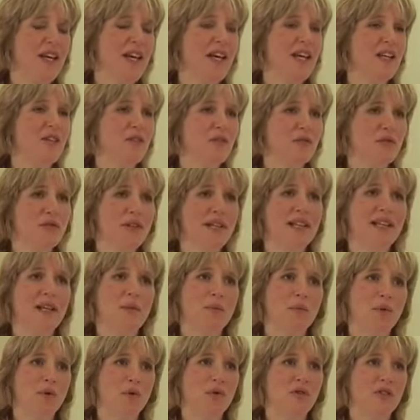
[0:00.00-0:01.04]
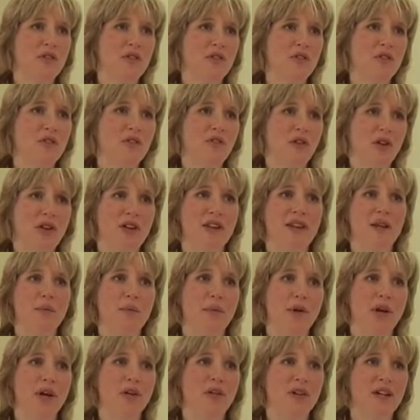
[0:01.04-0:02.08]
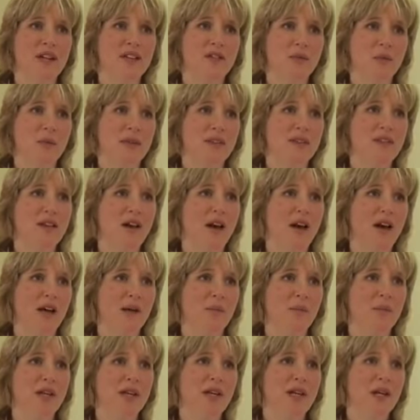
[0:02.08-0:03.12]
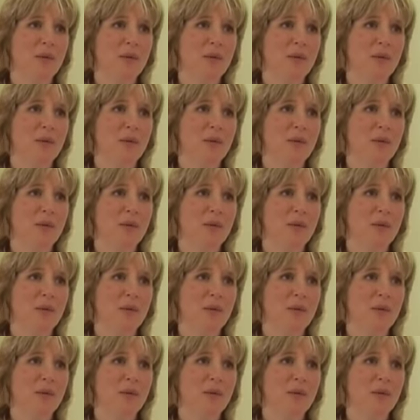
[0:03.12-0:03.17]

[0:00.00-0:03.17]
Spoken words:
it's really important to follow their progress with time,